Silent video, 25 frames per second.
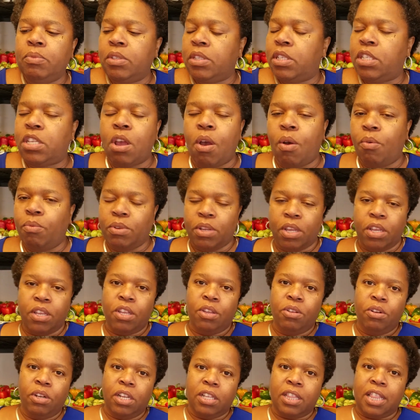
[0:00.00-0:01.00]
So
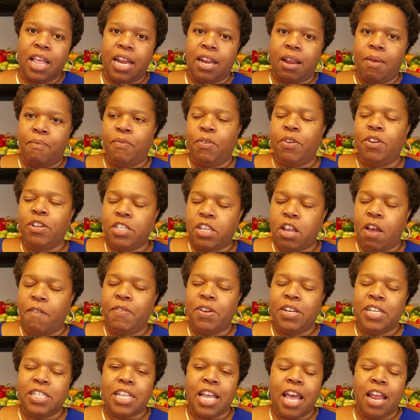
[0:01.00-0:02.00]
you look that up for yourself
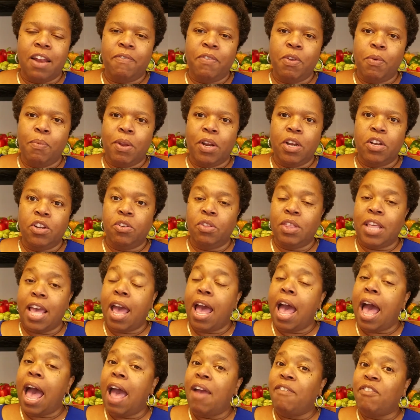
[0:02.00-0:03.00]
and decide if you want to do
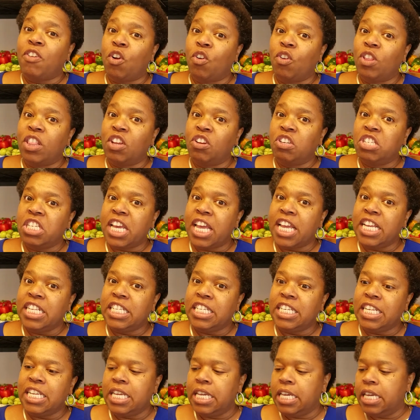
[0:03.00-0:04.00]
that. I've heard they're
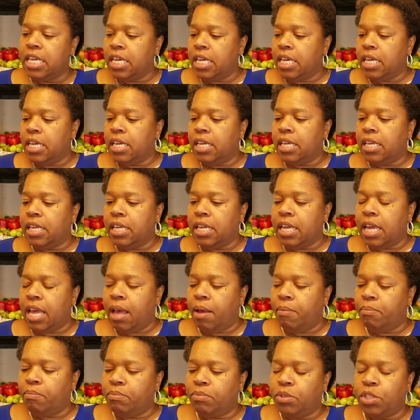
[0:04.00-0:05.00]
tasty.
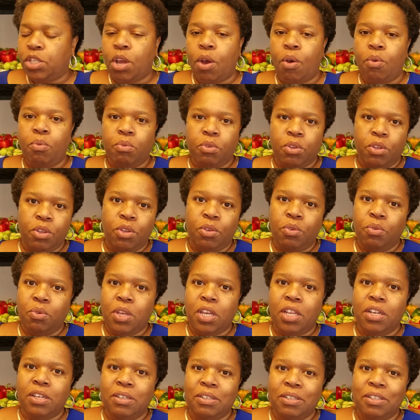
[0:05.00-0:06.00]
So you
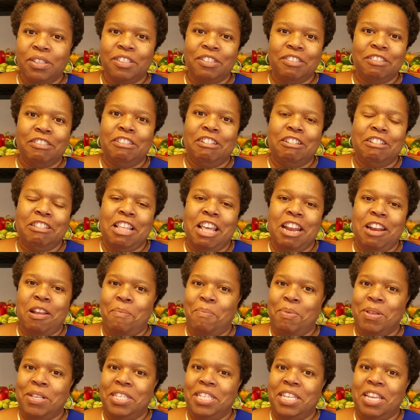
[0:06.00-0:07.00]
can look that
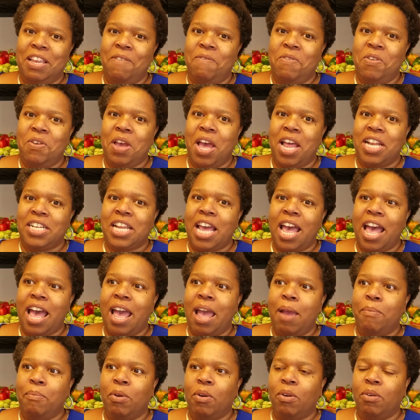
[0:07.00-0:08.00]
up and see if you got
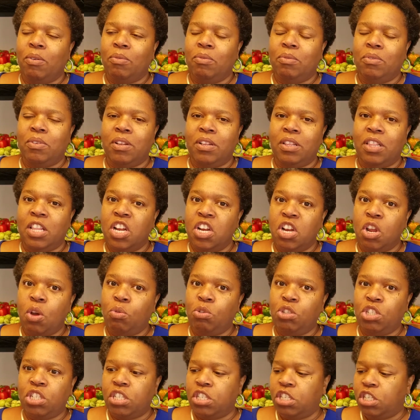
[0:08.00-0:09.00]
time or the
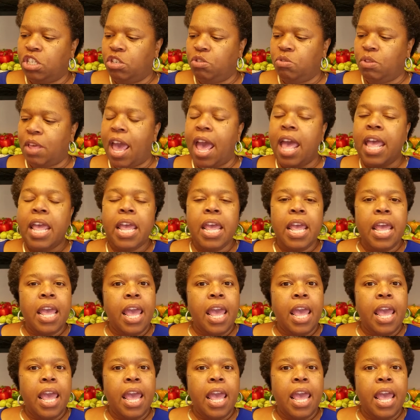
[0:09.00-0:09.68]
notion to do that.